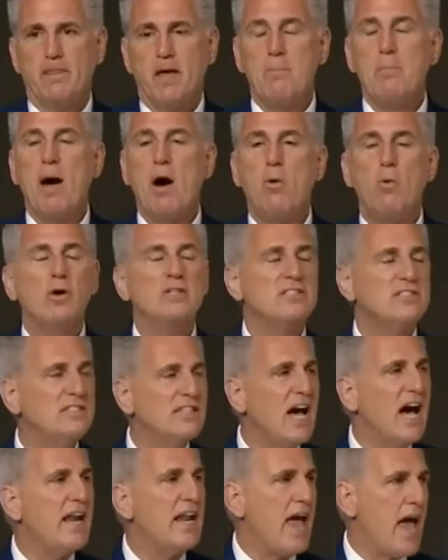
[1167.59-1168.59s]
about what's
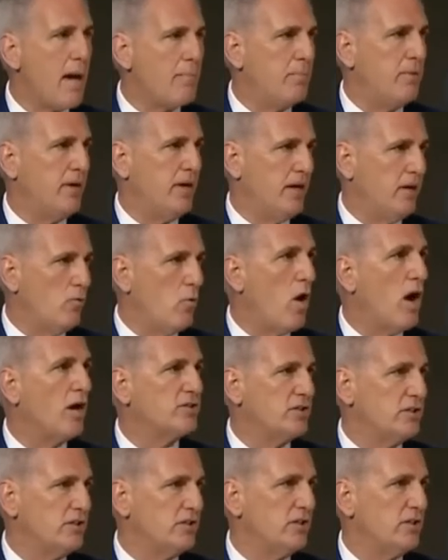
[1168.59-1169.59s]
not happening in
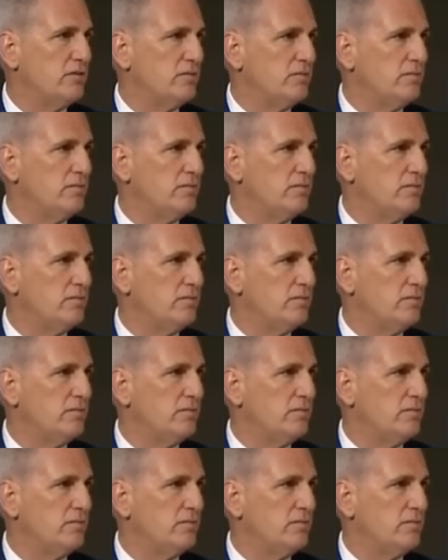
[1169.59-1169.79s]
Washington.